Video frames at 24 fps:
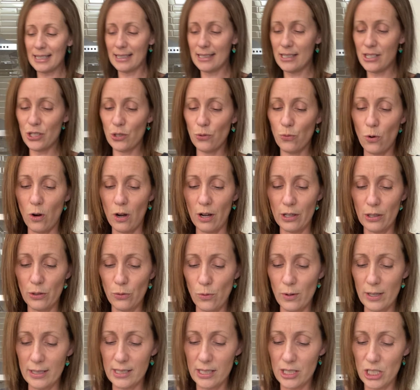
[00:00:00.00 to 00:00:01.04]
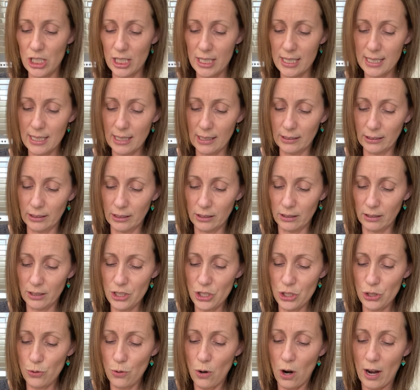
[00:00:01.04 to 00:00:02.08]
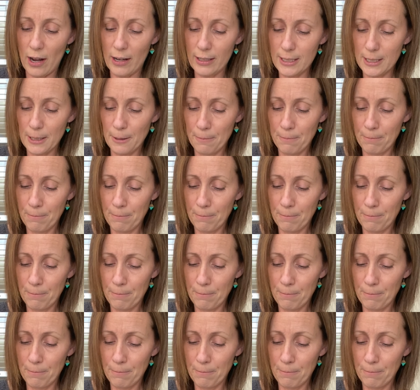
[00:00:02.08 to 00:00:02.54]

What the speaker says: is your water was just a little too hot.